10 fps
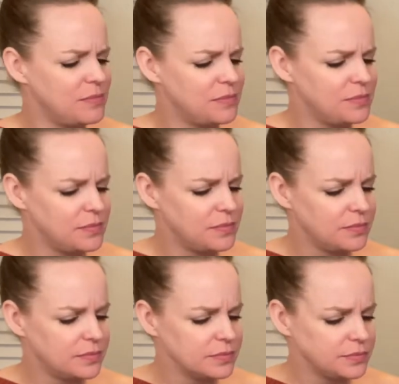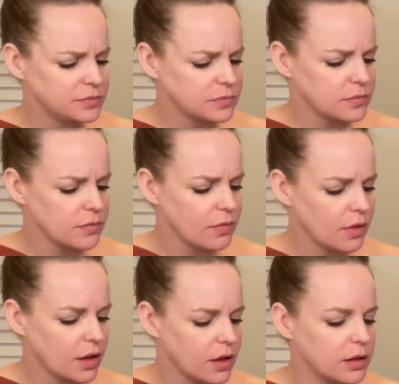
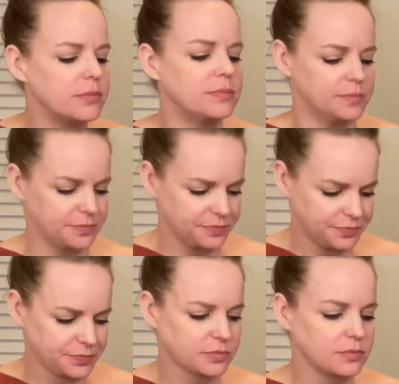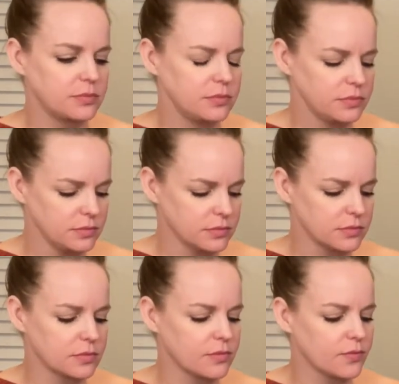[no speech]